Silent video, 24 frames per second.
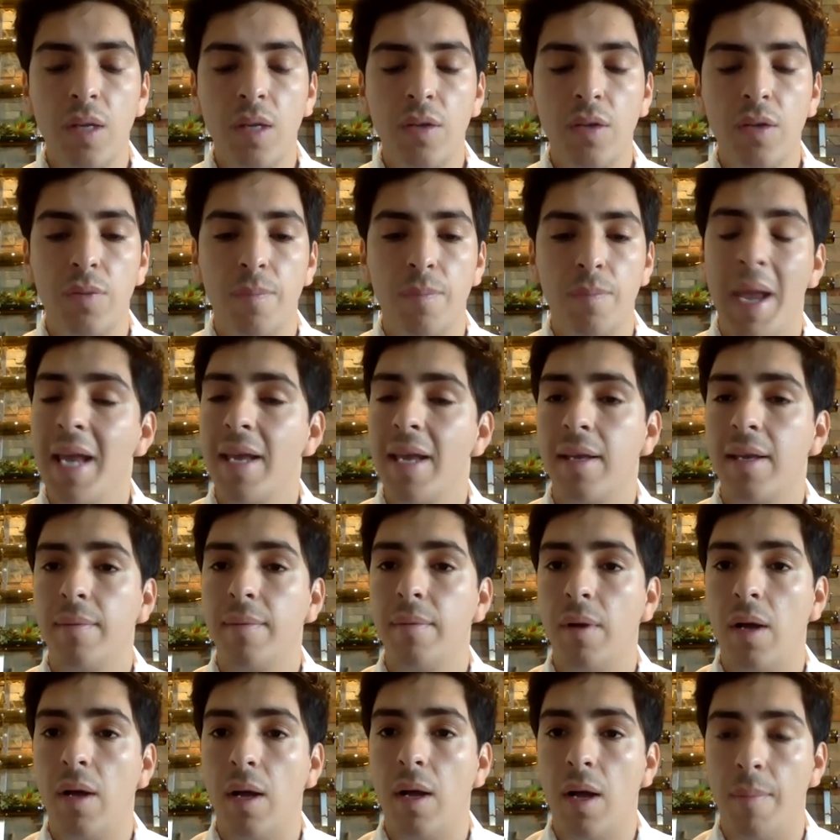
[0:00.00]
make
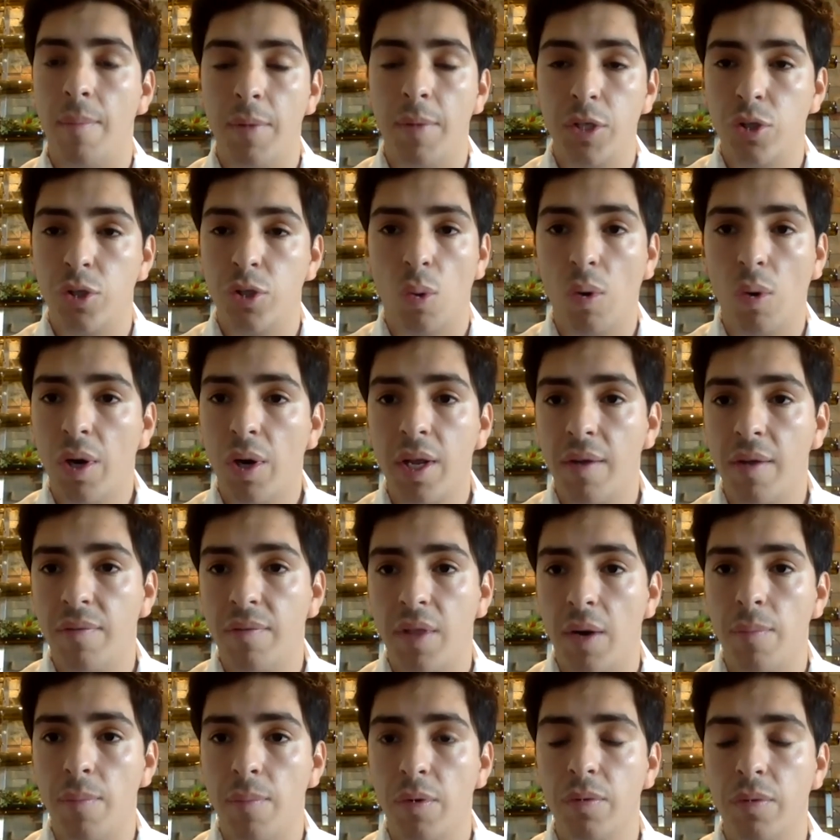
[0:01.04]
a majority of
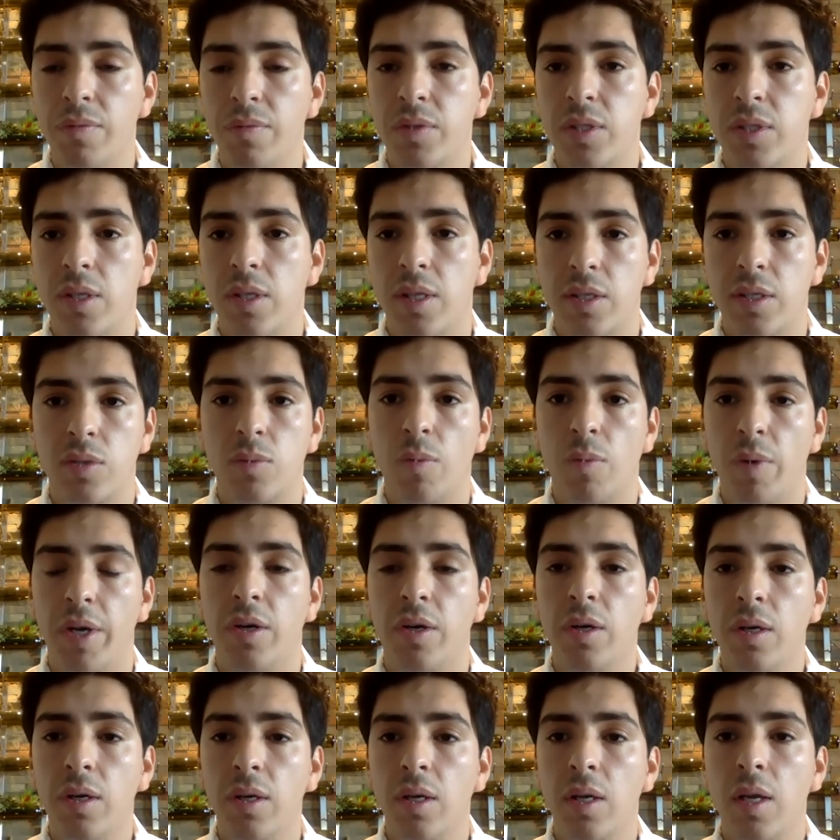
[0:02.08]
their moves this
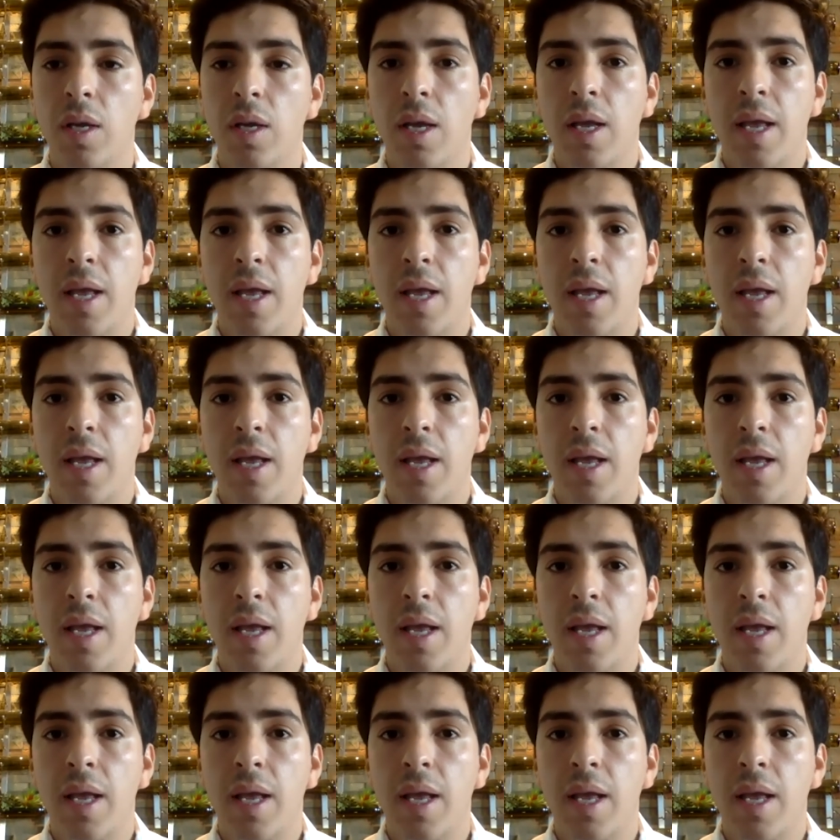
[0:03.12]
winter,